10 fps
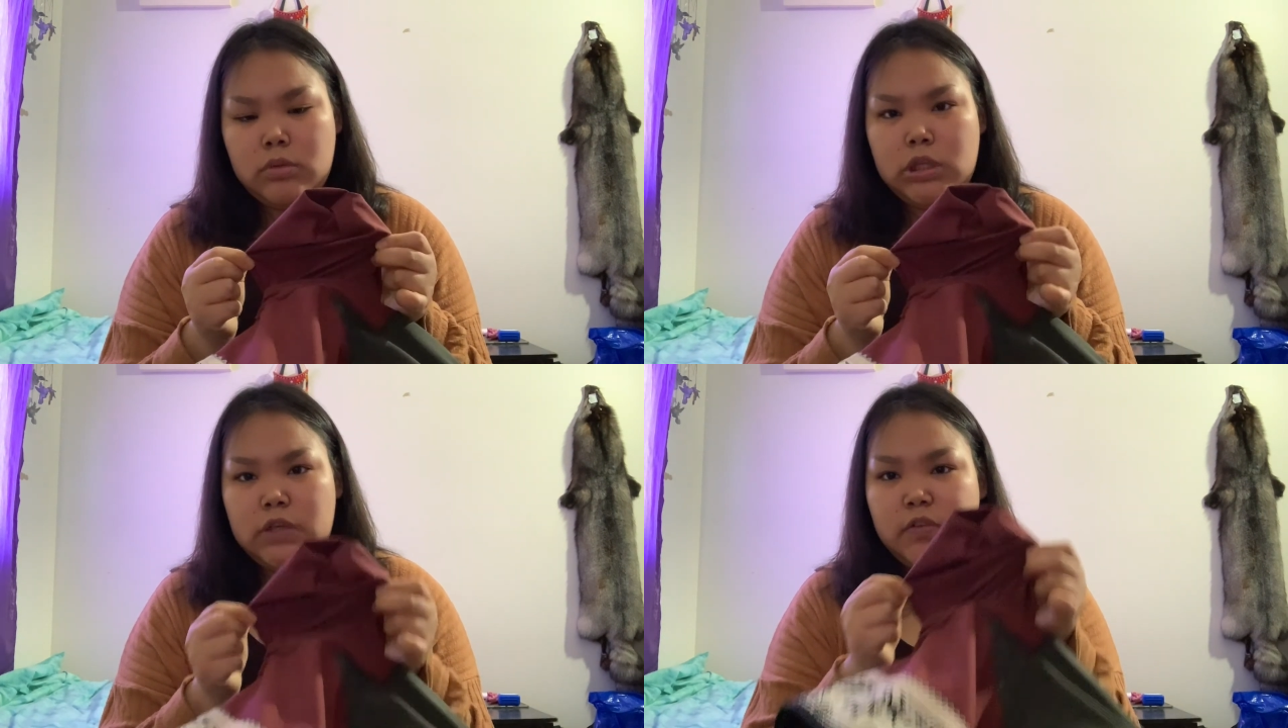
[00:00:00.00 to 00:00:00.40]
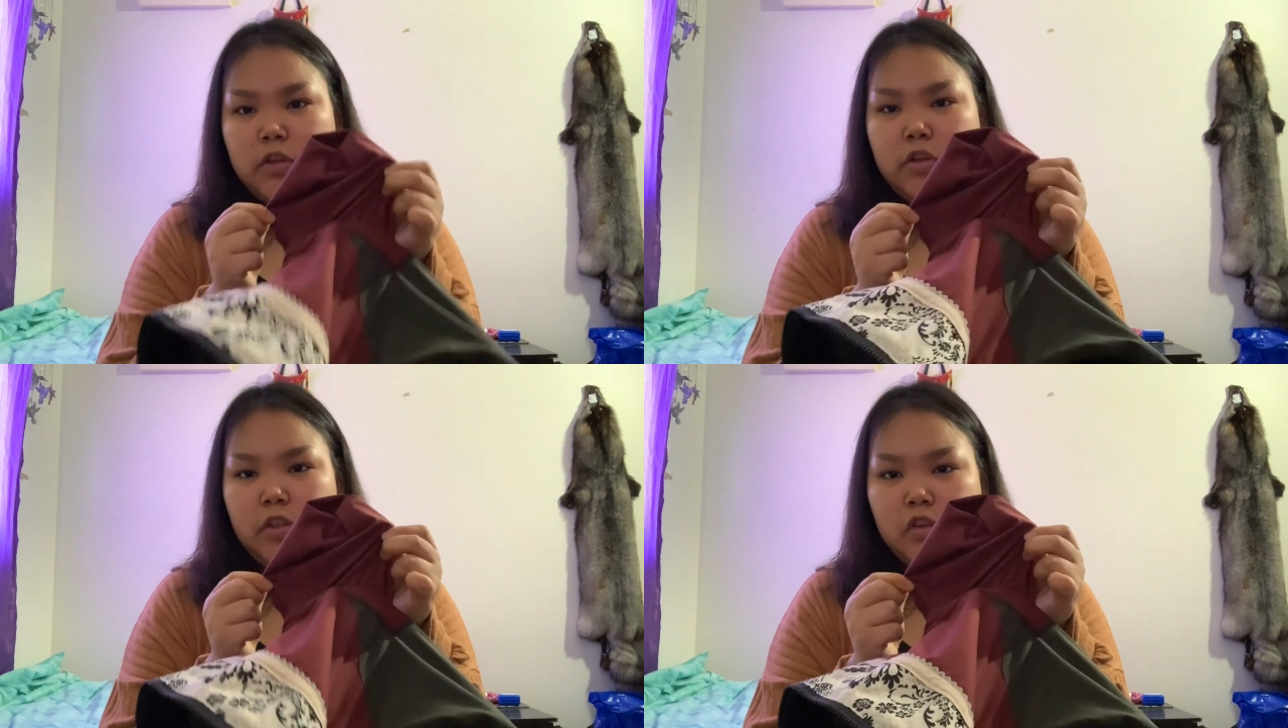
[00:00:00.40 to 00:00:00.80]
have to
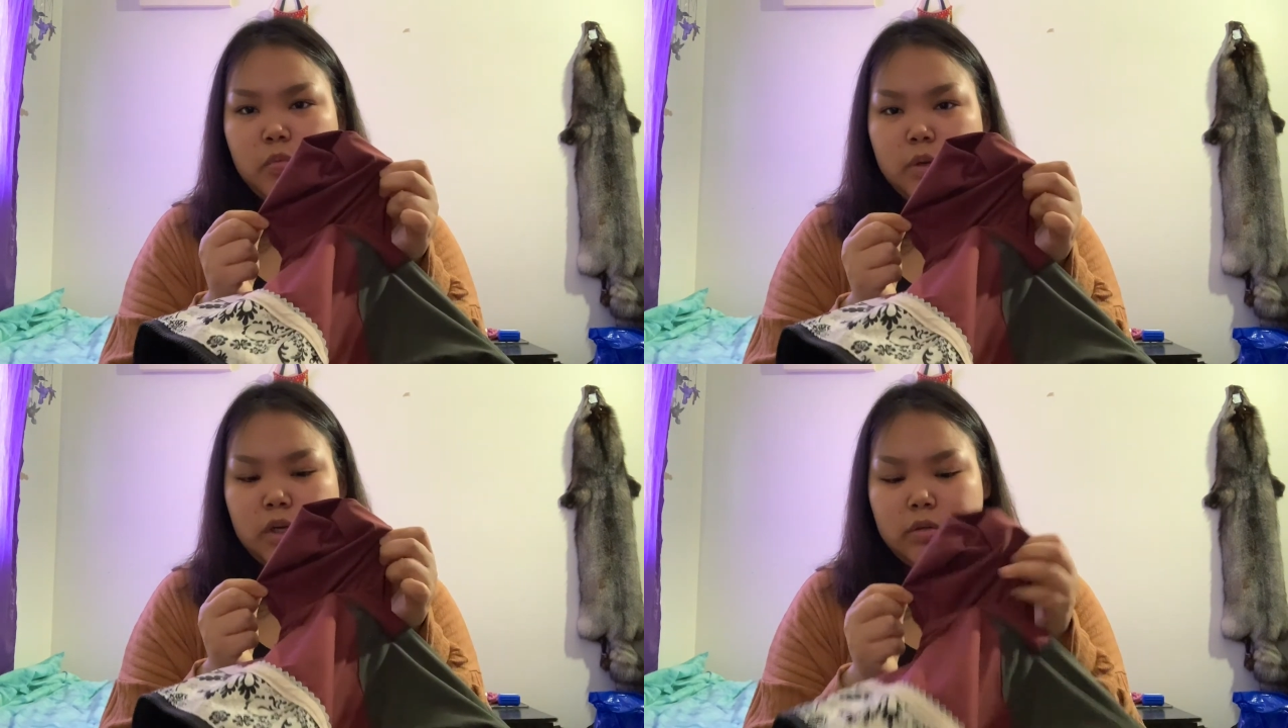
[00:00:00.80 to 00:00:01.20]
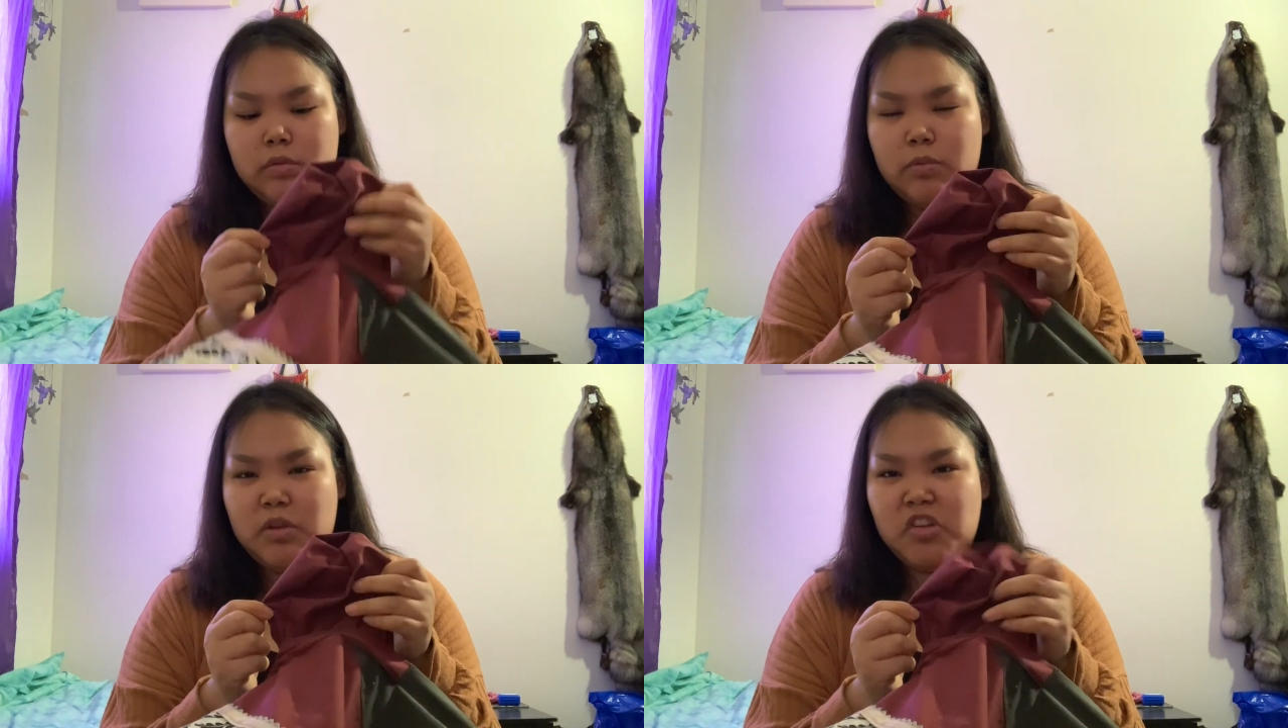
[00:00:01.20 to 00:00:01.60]
do this part,
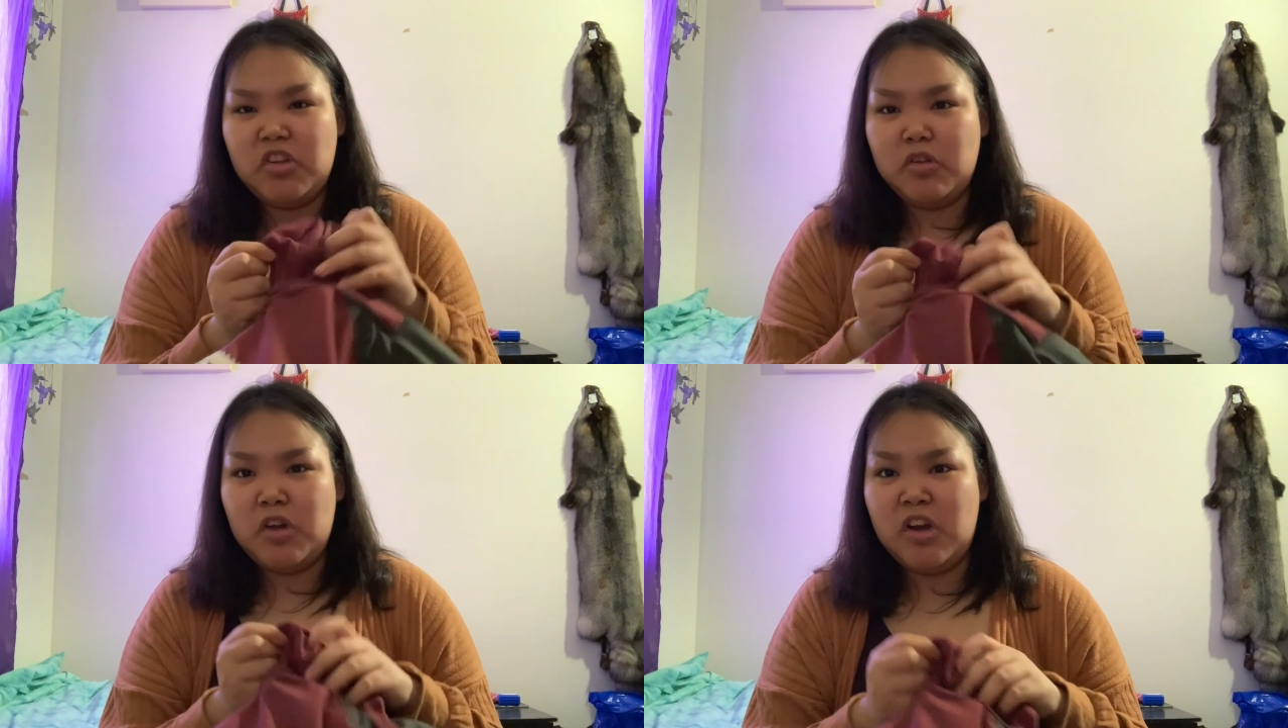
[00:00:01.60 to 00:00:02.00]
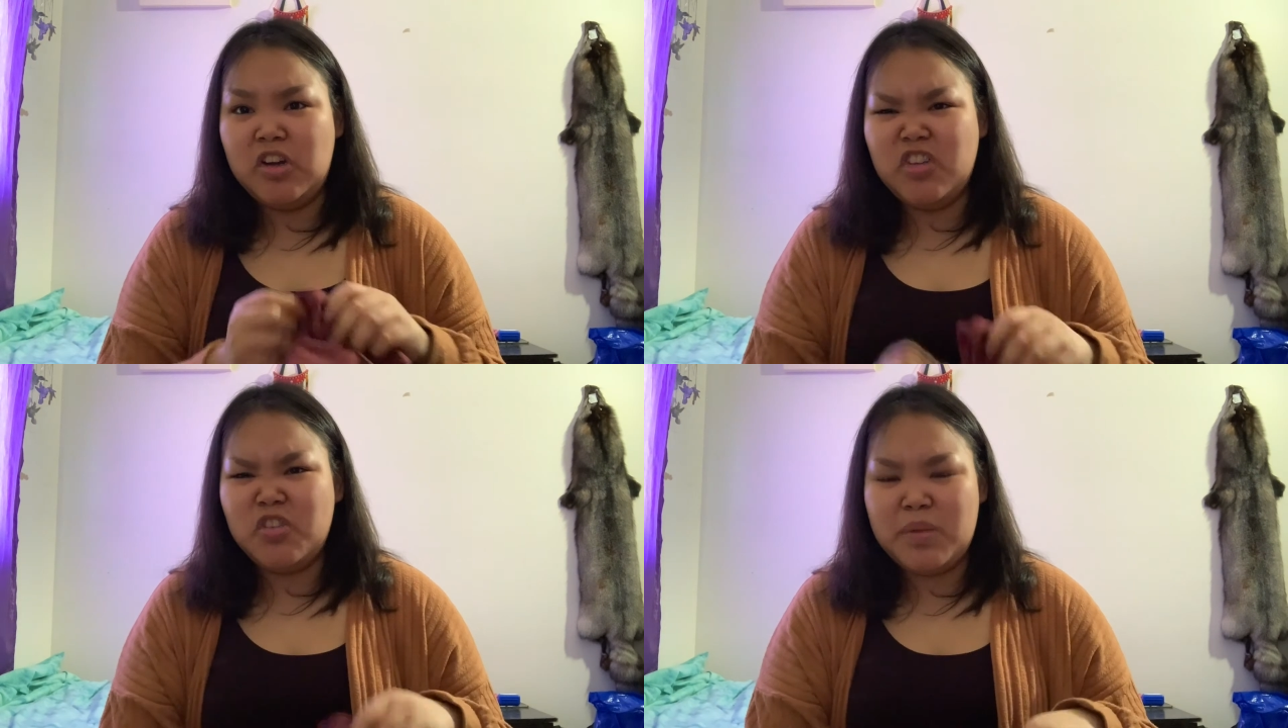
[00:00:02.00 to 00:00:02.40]
which I don't know how to
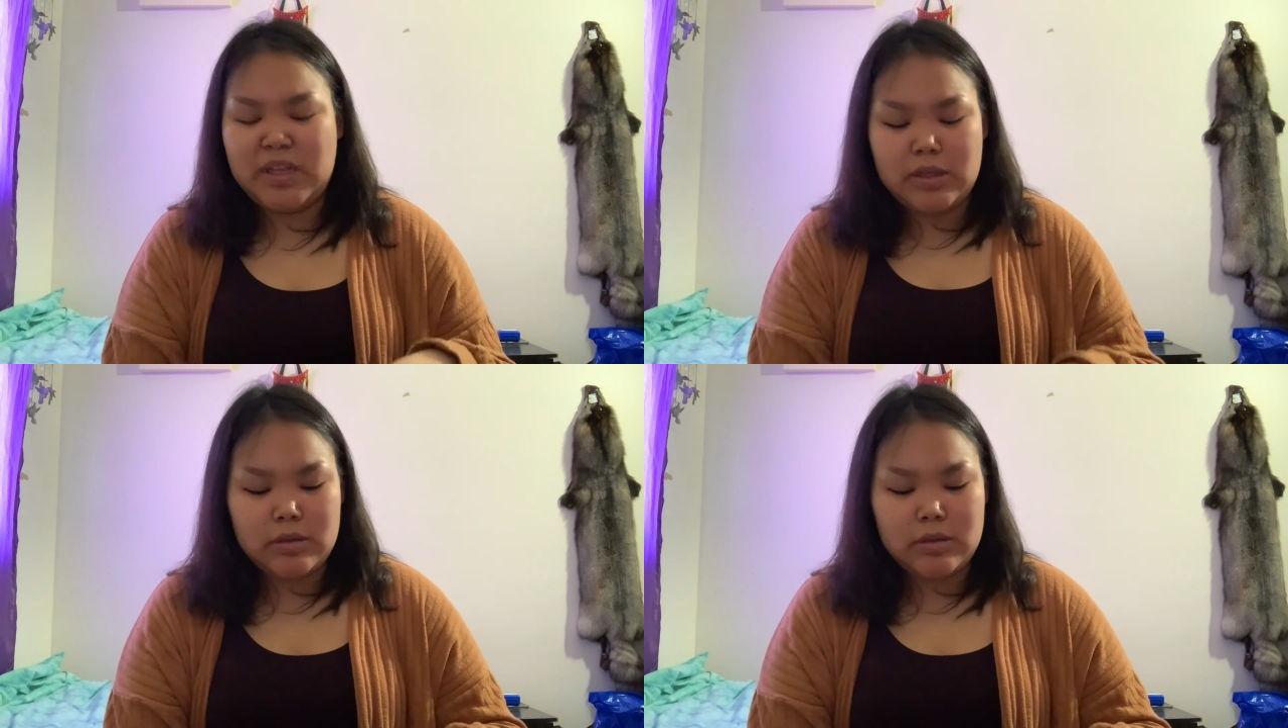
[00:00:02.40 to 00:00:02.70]
explain.